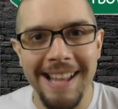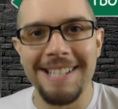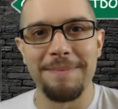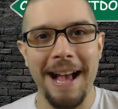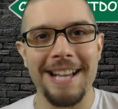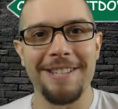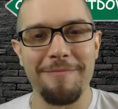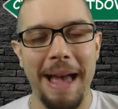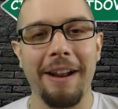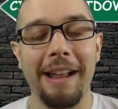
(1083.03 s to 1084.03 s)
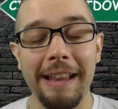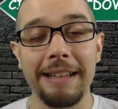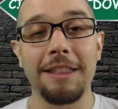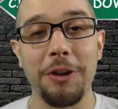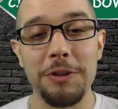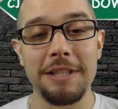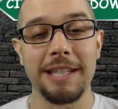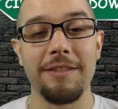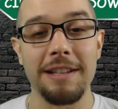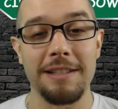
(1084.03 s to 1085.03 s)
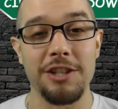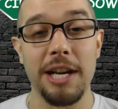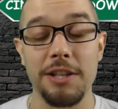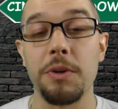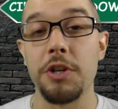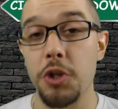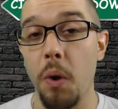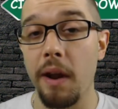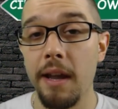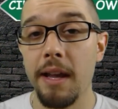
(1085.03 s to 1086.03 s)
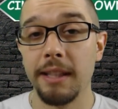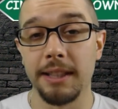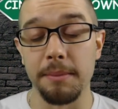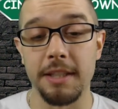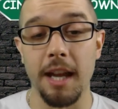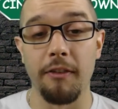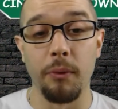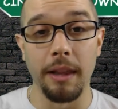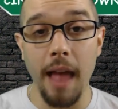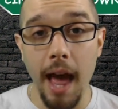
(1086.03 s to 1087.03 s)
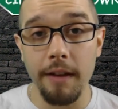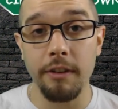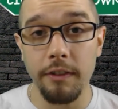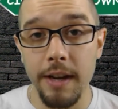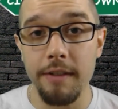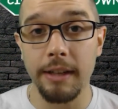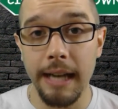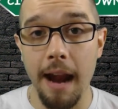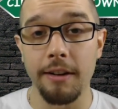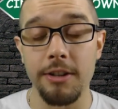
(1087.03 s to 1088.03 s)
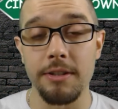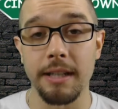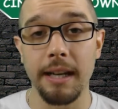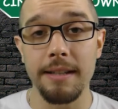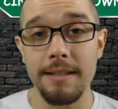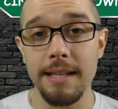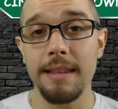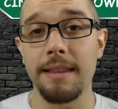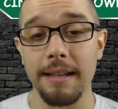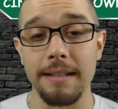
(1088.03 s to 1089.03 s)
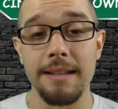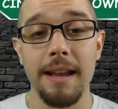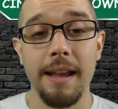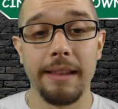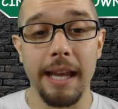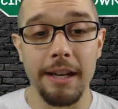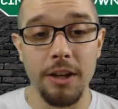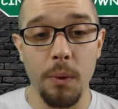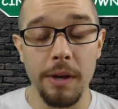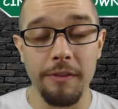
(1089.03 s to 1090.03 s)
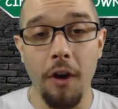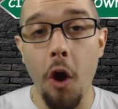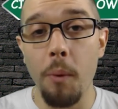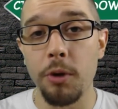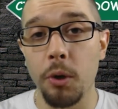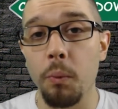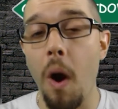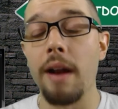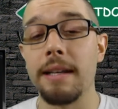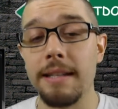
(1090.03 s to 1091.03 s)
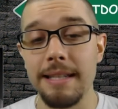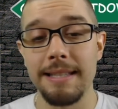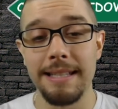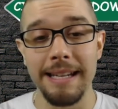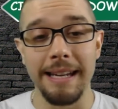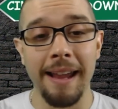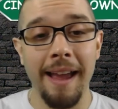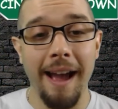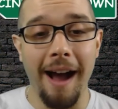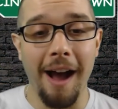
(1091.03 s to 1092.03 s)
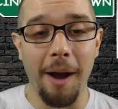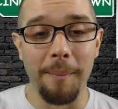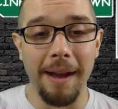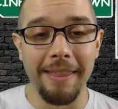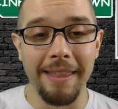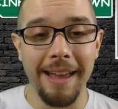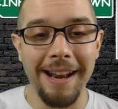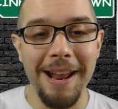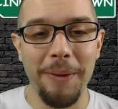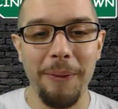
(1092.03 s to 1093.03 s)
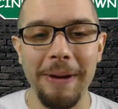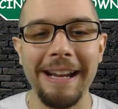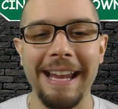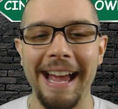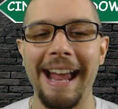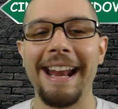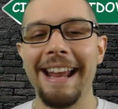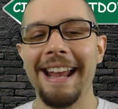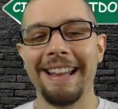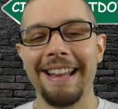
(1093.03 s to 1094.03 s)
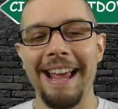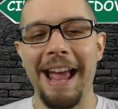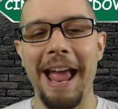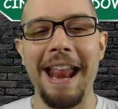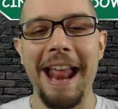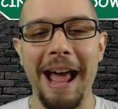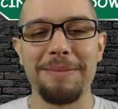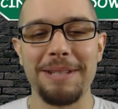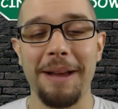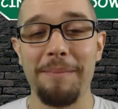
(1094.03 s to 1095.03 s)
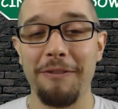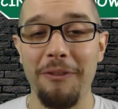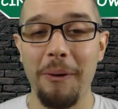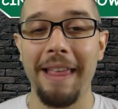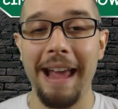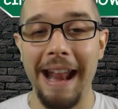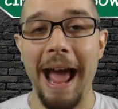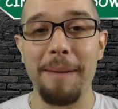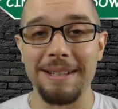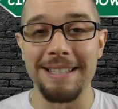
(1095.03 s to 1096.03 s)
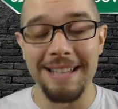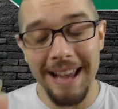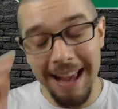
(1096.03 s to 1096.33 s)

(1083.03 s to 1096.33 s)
this massive battle, I like that Thrones is giving us the chance to enjoy some stuff with a lot of our favorite characters and getting to see things that, you know, we've hoped or wanted to see. And then we get, before that happens,